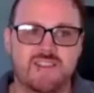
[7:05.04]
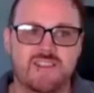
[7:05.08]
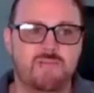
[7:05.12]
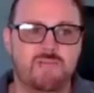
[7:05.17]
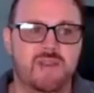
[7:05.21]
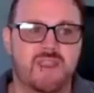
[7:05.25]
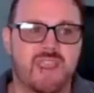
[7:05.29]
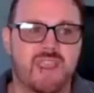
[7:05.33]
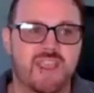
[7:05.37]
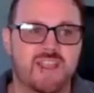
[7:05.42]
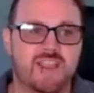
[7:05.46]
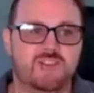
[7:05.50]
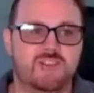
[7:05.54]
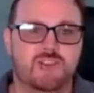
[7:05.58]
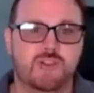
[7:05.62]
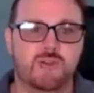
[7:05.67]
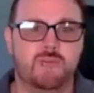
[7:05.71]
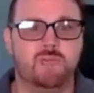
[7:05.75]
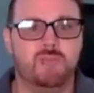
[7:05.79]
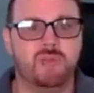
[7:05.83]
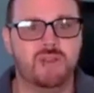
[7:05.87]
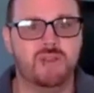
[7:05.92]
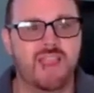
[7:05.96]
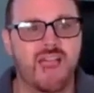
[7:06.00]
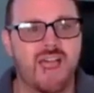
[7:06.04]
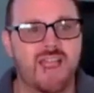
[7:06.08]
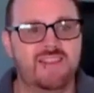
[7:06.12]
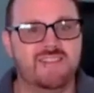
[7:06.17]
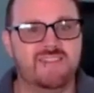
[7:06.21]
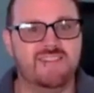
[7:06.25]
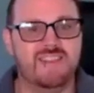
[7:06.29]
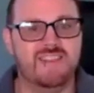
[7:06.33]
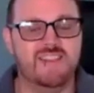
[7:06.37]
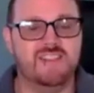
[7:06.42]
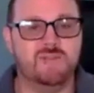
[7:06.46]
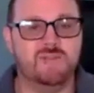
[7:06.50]
begins to
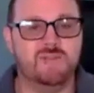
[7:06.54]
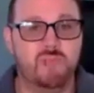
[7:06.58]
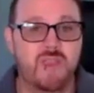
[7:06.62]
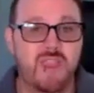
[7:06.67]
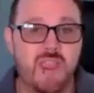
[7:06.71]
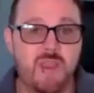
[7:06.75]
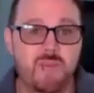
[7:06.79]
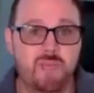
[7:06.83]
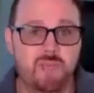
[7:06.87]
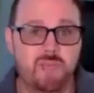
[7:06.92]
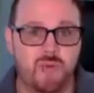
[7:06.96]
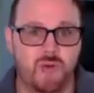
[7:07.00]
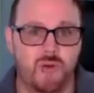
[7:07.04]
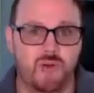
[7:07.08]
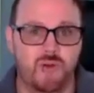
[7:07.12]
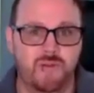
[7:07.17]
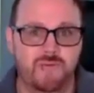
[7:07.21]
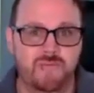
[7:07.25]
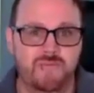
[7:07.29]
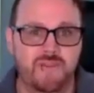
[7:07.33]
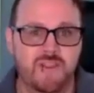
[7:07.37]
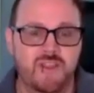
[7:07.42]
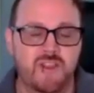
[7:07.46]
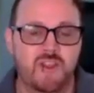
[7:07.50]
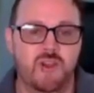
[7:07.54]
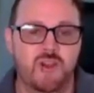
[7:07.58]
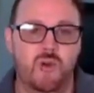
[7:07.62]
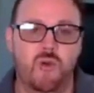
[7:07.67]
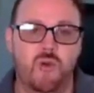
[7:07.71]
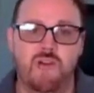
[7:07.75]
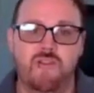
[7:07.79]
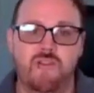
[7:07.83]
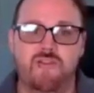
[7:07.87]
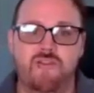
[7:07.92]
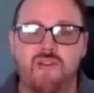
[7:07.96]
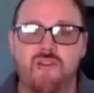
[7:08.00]
bless these people who
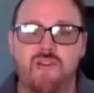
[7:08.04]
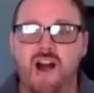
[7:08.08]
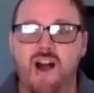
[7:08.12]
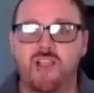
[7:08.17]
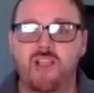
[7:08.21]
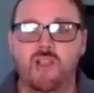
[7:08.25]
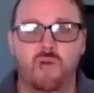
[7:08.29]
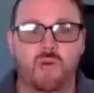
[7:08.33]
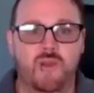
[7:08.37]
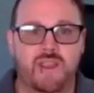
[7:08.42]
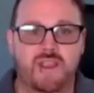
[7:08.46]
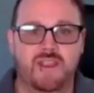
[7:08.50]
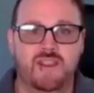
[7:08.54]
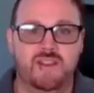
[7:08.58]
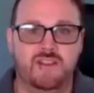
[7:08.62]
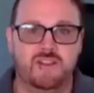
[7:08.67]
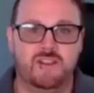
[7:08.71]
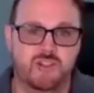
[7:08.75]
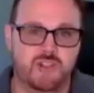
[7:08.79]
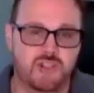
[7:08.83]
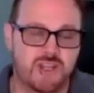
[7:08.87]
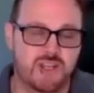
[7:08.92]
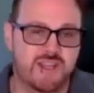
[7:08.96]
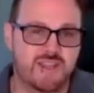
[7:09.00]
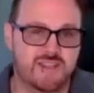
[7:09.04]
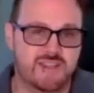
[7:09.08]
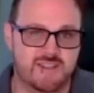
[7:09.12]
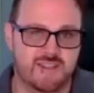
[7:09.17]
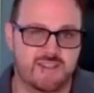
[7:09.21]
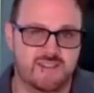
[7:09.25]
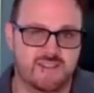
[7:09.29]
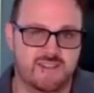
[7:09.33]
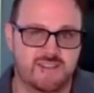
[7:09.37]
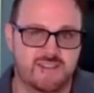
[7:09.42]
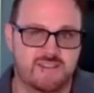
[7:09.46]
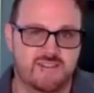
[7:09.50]
are following
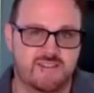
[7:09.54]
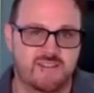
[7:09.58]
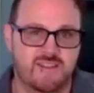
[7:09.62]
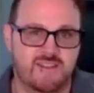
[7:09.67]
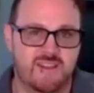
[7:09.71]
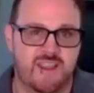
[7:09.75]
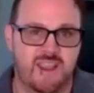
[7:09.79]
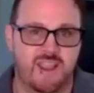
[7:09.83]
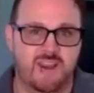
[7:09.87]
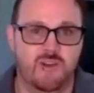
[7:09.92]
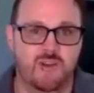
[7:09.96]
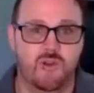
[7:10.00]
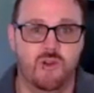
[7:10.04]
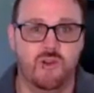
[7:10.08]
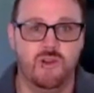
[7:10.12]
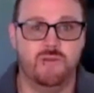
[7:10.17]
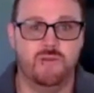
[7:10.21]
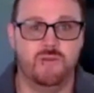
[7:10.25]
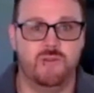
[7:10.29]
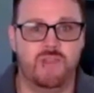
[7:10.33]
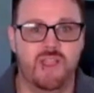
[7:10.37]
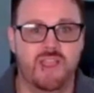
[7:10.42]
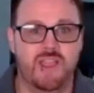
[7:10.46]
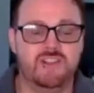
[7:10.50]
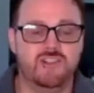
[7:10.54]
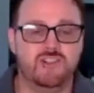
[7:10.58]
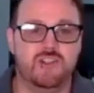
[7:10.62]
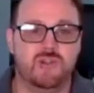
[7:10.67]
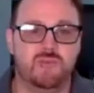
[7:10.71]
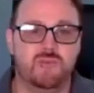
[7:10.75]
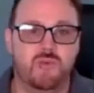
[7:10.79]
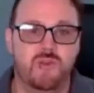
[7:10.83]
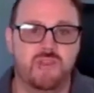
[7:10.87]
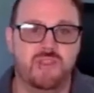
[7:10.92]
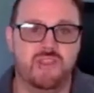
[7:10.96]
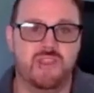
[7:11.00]
Jesus and who are in
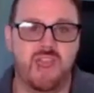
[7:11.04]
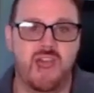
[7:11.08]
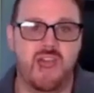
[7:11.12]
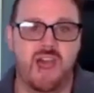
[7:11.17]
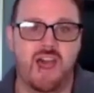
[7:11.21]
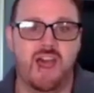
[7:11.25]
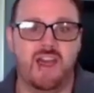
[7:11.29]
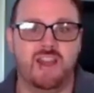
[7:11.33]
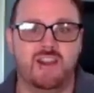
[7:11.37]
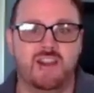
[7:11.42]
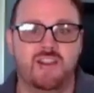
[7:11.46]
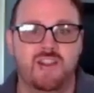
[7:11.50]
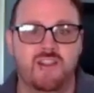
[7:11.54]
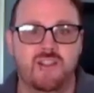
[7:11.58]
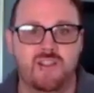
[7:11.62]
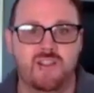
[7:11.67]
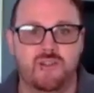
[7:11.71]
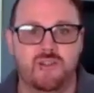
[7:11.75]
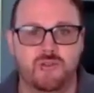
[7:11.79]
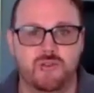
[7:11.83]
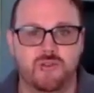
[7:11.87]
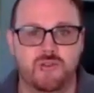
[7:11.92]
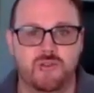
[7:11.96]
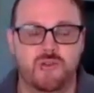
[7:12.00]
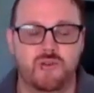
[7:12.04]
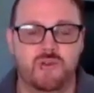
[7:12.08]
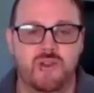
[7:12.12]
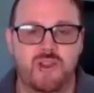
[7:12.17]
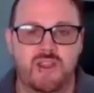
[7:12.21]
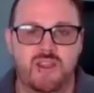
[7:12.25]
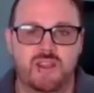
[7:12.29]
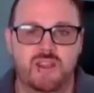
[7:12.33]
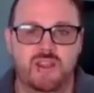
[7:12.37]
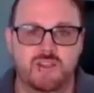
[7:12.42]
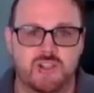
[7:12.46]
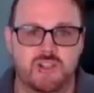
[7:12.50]
relationship with God through
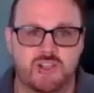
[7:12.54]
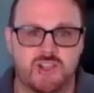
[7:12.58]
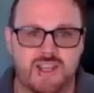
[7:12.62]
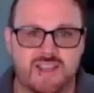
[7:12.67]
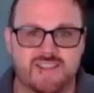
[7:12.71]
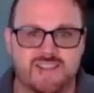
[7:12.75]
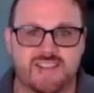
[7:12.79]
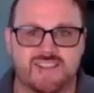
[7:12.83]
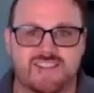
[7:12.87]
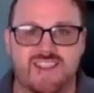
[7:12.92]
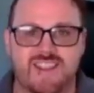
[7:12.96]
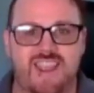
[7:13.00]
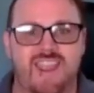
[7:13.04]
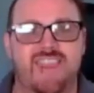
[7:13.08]
Jesus.